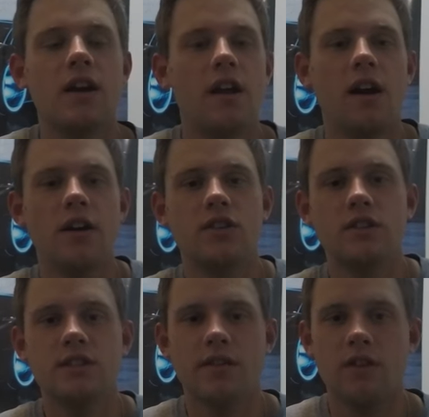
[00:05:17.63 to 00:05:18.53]
and
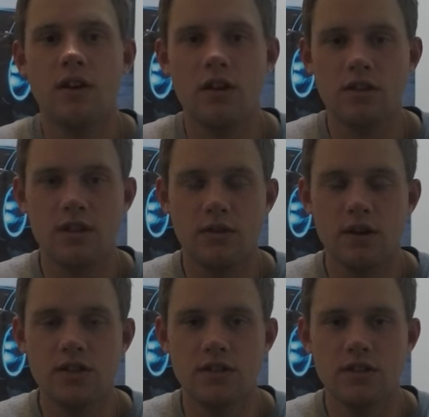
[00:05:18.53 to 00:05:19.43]
107 hard
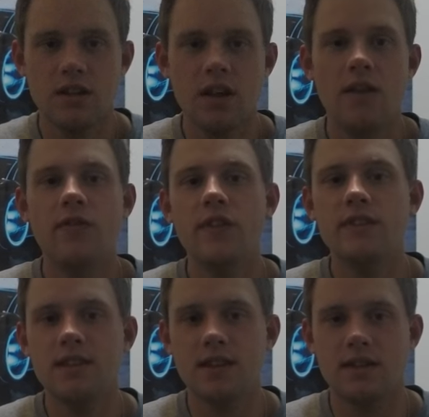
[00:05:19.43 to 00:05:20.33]
accelerations, and
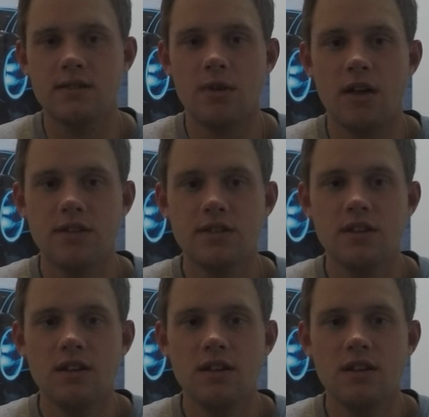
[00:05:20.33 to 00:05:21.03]
15,000 miles.